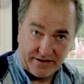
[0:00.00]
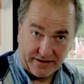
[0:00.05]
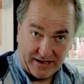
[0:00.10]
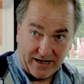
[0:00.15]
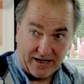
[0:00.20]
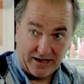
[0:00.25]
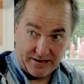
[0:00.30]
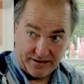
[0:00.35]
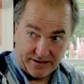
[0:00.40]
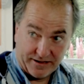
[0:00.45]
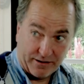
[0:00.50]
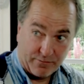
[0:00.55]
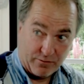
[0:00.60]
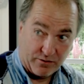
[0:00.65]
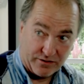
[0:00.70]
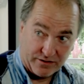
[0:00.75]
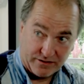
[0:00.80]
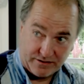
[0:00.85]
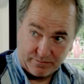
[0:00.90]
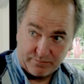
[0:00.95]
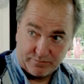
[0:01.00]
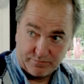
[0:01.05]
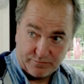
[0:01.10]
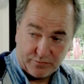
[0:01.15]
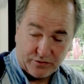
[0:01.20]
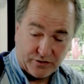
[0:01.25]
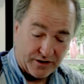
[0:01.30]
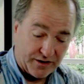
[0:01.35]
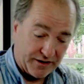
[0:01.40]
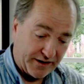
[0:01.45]
colour that I want to
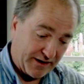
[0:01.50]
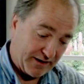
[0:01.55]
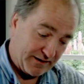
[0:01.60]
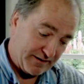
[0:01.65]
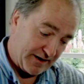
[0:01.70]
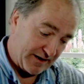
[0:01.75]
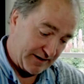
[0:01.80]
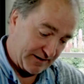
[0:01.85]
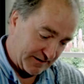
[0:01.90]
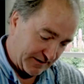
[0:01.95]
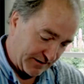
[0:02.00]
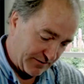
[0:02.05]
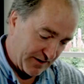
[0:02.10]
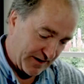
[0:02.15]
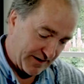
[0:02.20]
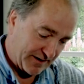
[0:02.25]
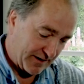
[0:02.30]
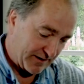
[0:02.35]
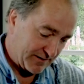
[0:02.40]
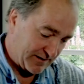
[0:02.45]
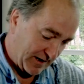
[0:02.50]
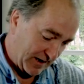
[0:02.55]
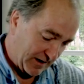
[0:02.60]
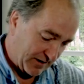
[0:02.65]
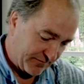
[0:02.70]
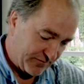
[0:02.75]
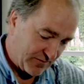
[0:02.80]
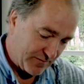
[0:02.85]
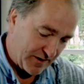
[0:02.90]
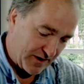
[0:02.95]
put on it, and then you get the
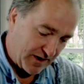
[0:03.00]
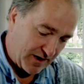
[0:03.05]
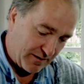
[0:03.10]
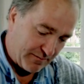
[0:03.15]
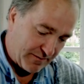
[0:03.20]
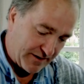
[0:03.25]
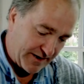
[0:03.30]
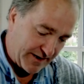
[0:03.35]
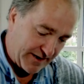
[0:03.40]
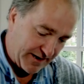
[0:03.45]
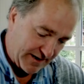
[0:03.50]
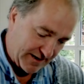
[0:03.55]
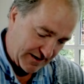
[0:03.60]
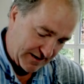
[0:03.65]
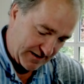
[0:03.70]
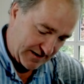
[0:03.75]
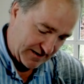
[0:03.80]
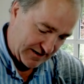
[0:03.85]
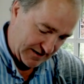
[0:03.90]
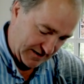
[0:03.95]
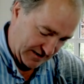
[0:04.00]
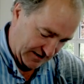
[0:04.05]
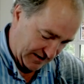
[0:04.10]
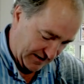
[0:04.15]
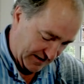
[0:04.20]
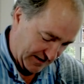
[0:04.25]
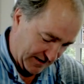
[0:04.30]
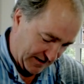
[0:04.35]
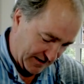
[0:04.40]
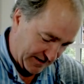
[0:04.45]
colour from the harmony,
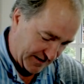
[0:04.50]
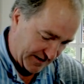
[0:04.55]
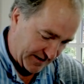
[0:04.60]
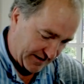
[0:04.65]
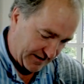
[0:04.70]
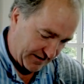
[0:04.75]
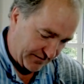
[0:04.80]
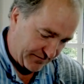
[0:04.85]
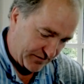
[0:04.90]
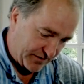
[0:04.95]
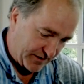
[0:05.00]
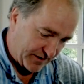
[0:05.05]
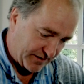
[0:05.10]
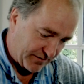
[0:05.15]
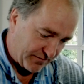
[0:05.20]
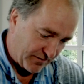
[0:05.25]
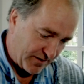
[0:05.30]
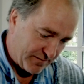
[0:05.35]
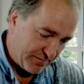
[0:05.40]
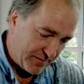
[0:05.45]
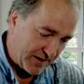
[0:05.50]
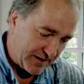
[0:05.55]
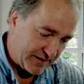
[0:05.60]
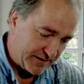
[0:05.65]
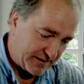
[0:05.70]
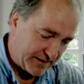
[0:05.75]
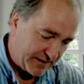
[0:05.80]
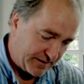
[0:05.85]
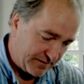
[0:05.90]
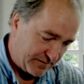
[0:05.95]
and then if you're going to write
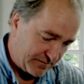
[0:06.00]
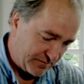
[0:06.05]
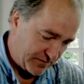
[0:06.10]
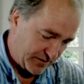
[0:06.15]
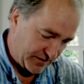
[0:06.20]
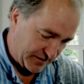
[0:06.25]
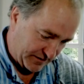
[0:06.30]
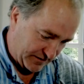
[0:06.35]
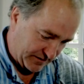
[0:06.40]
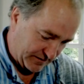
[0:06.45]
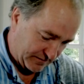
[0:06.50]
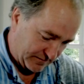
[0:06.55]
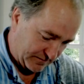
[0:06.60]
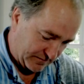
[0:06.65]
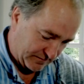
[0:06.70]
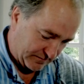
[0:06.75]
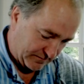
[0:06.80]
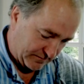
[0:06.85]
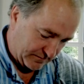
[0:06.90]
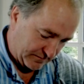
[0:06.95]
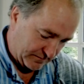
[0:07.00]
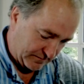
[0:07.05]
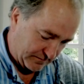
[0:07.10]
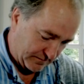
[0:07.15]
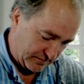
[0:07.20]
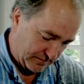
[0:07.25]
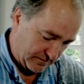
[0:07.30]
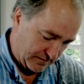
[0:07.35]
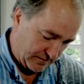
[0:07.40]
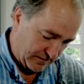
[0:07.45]
melody, which
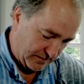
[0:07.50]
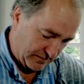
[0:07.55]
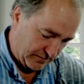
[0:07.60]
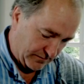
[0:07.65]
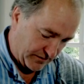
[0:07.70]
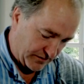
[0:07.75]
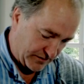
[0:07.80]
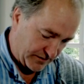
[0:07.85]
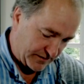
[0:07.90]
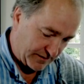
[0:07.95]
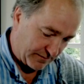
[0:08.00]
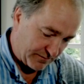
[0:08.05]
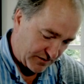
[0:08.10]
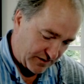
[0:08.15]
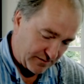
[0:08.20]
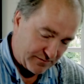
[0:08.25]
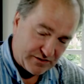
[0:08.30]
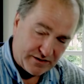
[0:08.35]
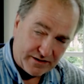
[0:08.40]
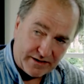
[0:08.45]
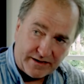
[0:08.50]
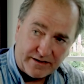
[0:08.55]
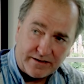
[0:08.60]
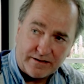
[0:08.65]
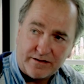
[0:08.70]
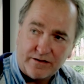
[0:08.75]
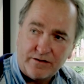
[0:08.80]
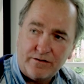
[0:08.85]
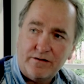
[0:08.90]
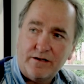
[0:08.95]
which sometimes you need to
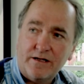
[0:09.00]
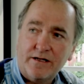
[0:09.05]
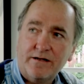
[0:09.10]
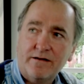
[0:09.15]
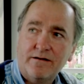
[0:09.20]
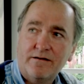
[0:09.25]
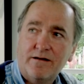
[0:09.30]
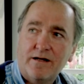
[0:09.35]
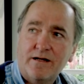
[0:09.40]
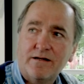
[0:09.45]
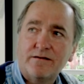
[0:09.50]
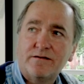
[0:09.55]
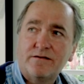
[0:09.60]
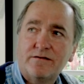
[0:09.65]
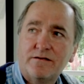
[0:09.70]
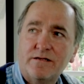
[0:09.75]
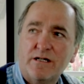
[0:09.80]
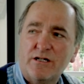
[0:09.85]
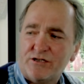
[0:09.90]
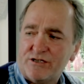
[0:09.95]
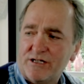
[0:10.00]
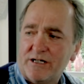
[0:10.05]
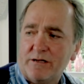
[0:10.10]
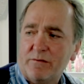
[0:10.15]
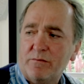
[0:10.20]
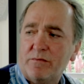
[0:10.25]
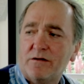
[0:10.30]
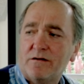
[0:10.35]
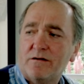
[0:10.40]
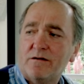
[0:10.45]
do, then that's a shape.